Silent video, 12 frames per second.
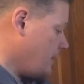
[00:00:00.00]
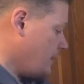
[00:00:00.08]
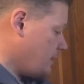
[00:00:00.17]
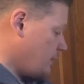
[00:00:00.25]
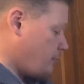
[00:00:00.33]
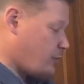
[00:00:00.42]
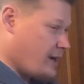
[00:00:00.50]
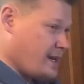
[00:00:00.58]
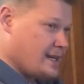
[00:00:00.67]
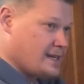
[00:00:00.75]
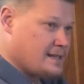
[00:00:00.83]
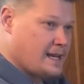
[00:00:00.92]
to break
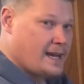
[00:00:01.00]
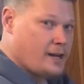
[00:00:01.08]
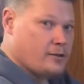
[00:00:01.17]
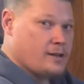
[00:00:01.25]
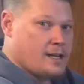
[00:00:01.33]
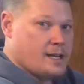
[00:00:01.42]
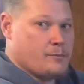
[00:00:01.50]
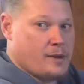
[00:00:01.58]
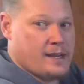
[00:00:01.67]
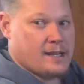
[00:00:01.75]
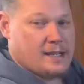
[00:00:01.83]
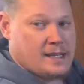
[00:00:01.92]
it down and make
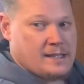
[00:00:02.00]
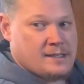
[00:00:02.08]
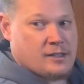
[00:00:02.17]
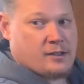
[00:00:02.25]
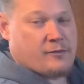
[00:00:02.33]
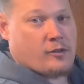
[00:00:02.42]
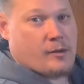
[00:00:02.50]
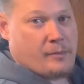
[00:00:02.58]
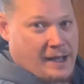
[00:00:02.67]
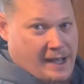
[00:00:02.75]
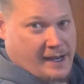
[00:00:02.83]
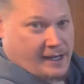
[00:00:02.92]
it easier for a
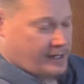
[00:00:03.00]
patty,